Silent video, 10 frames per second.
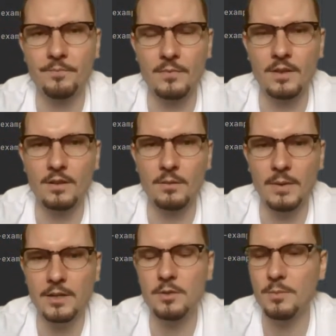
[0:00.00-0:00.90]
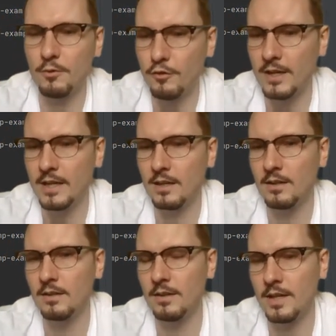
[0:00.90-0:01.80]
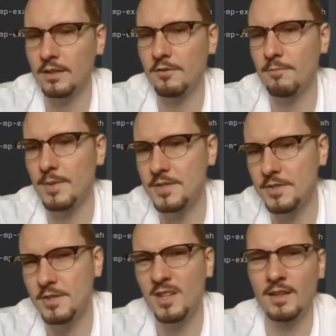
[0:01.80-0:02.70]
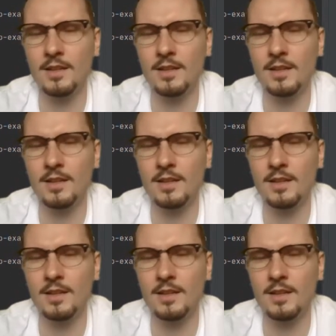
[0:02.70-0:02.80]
microprofile reactive messaging